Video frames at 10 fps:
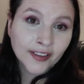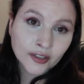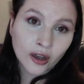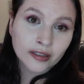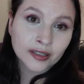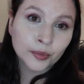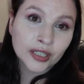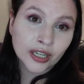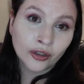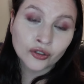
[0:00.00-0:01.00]
That's cost of
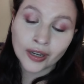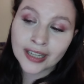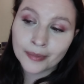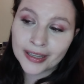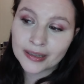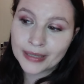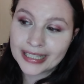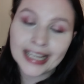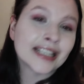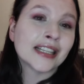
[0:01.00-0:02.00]
materials. Granted, I made some
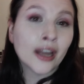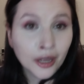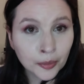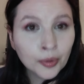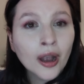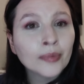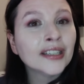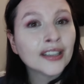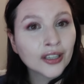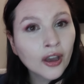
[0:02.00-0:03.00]
mistakes in there. I could
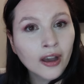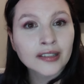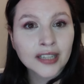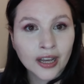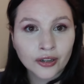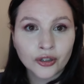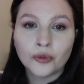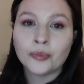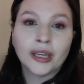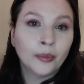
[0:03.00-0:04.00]
probably get the cost down a
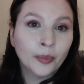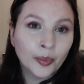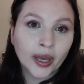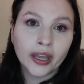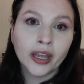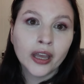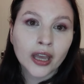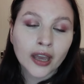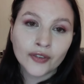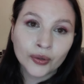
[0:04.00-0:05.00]
little bit, but
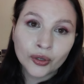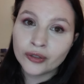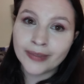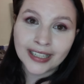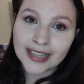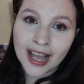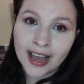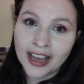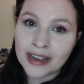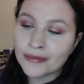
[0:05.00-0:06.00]
if you include my
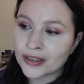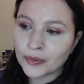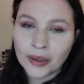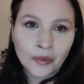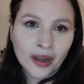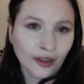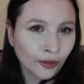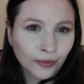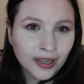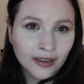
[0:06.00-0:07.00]
time, this would be what, a
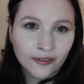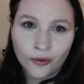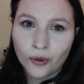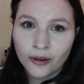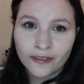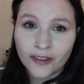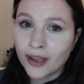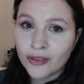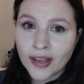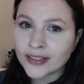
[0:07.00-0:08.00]
$3,000,
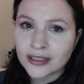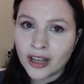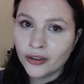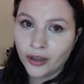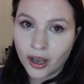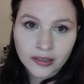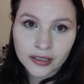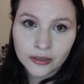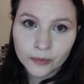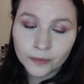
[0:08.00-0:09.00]
$4,000, $5,000
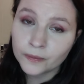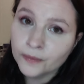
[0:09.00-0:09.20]
costume?